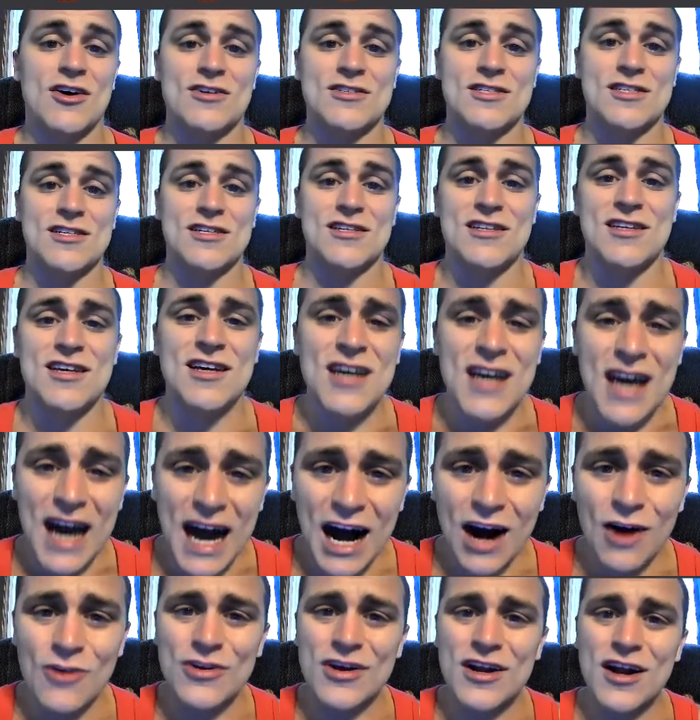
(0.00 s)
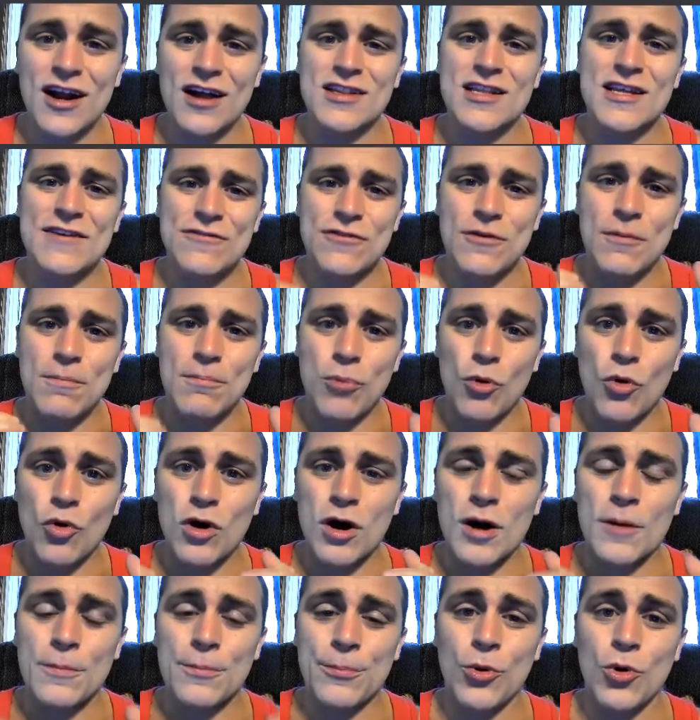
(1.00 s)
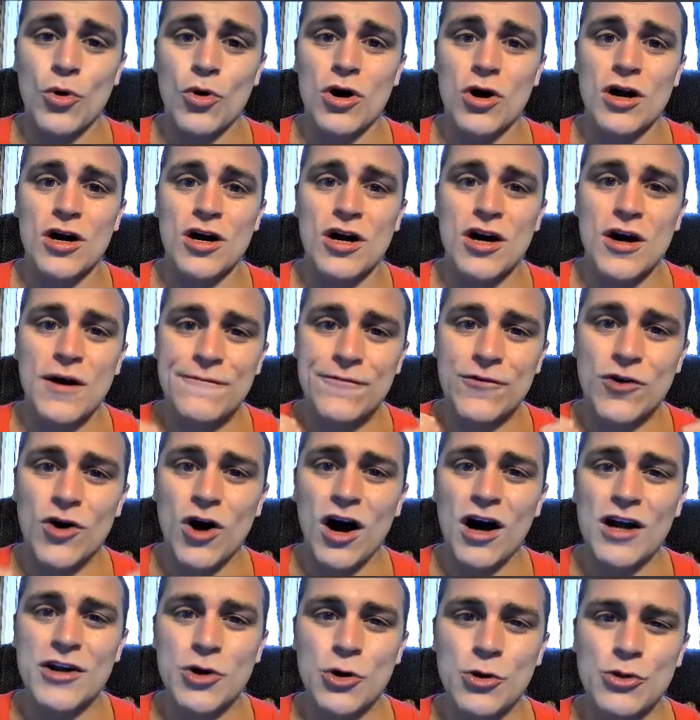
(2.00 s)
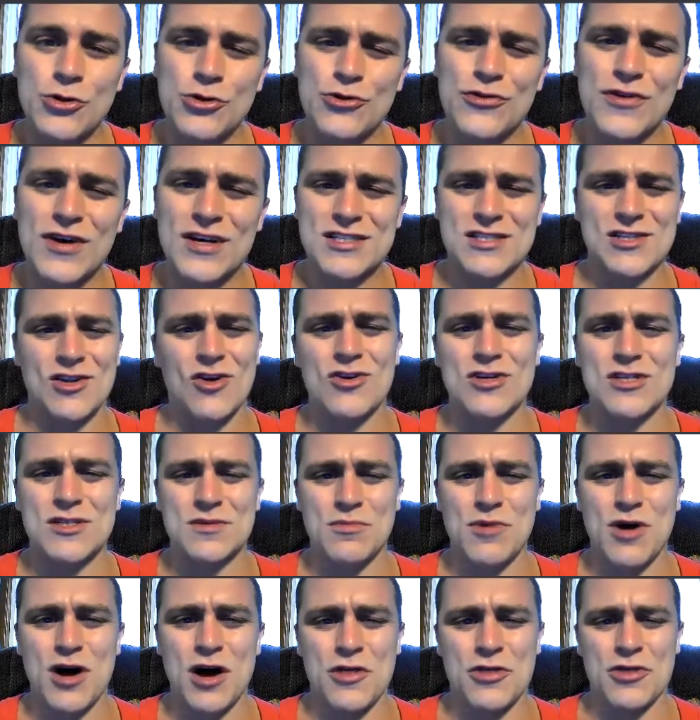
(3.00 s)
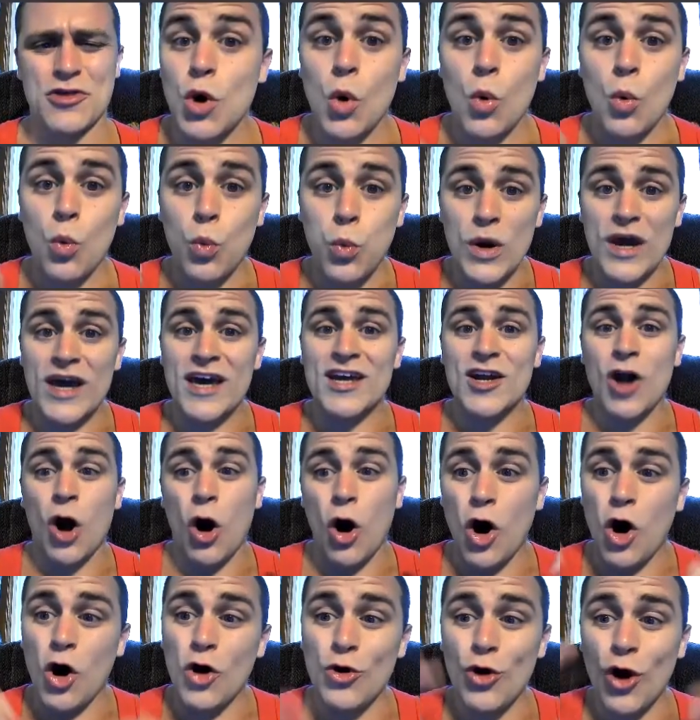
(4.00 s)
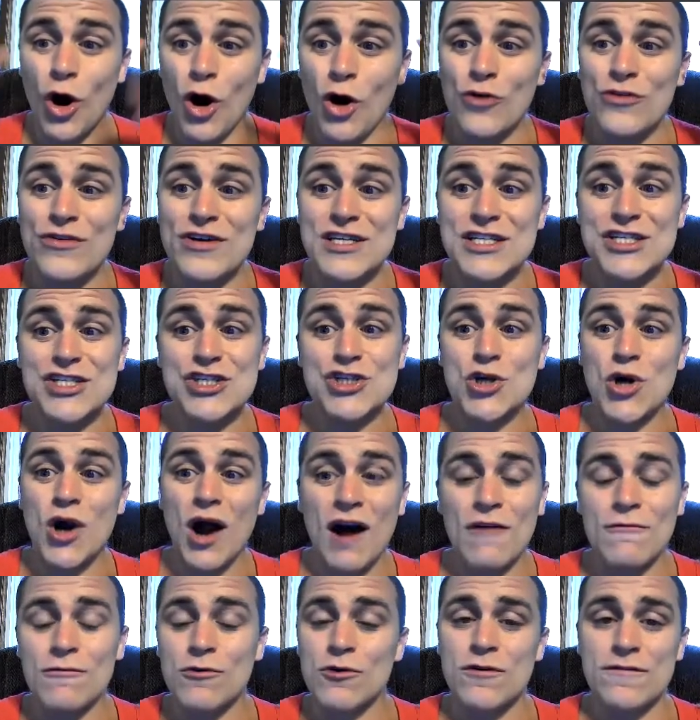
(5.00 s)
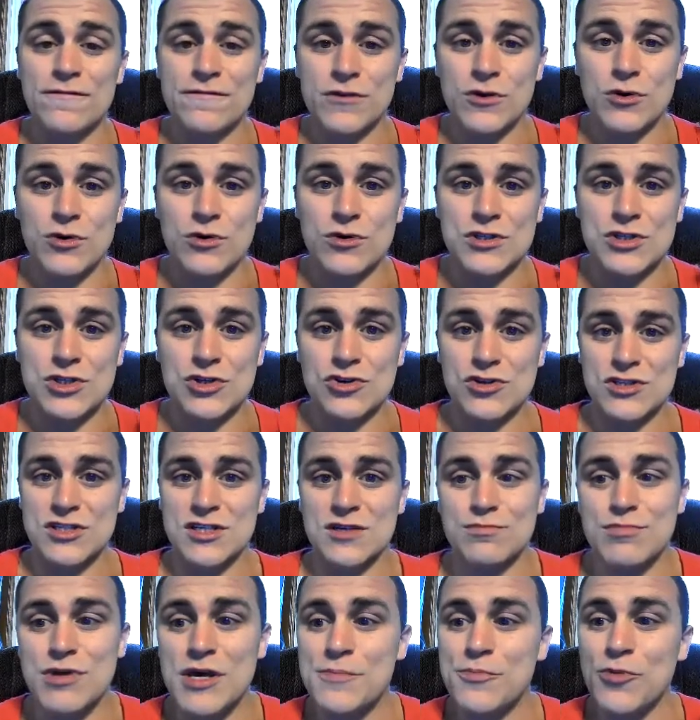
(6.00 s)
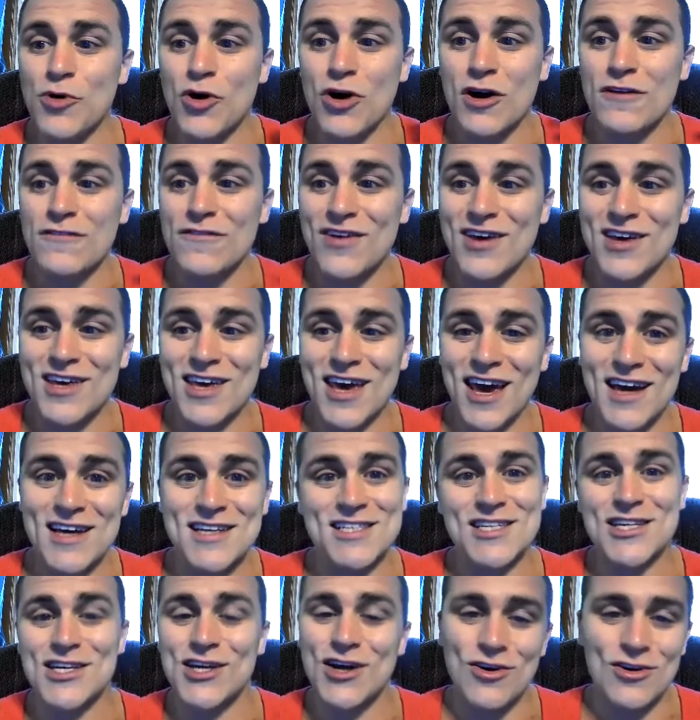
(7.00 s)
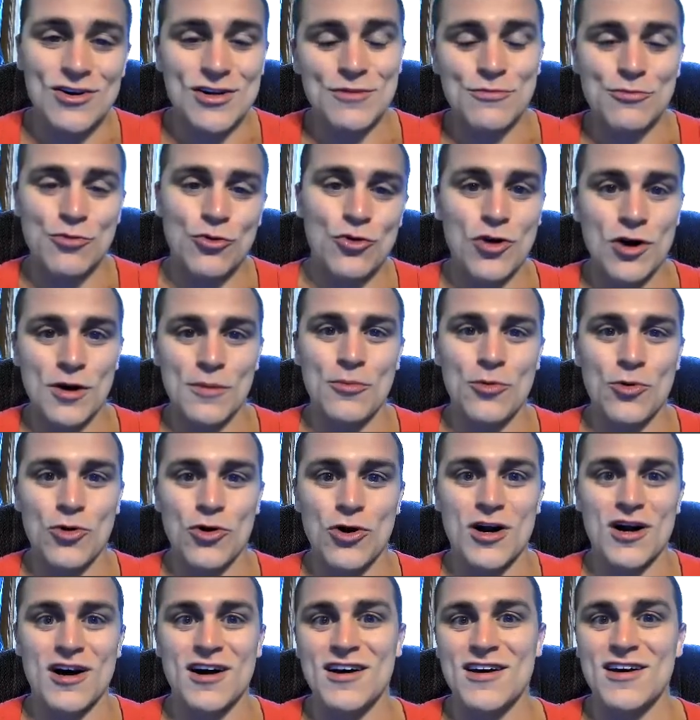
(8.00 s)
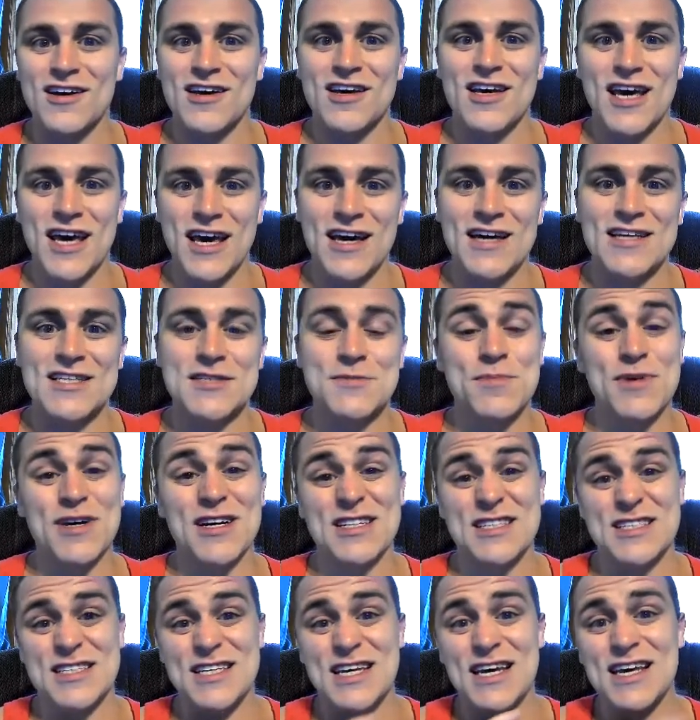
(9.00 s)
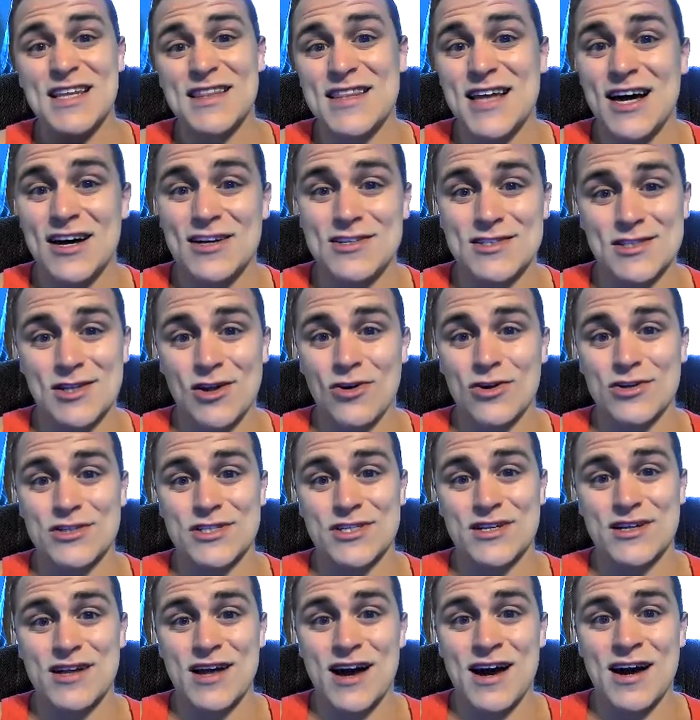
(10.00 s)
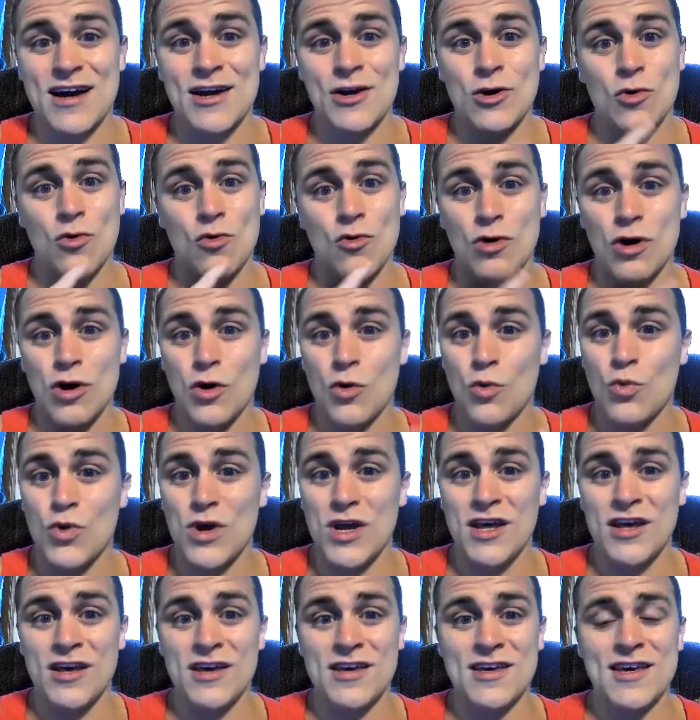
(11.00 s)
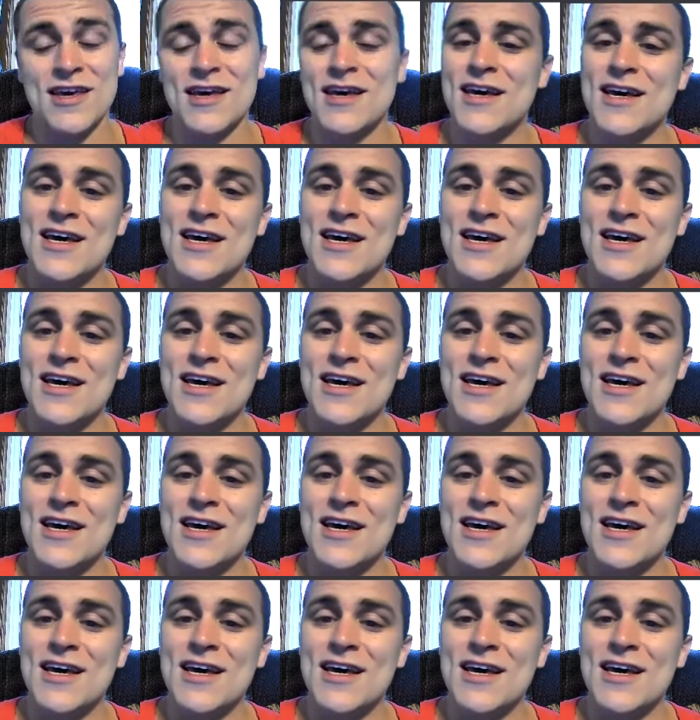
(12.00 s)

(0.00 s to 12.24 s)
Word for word: Austin. How can I live in Bora Bora for under three thousand dollars a month when all, all these travel influencers and people on vacation go to Bora Bora and spend ten thousand dollars a night or a week?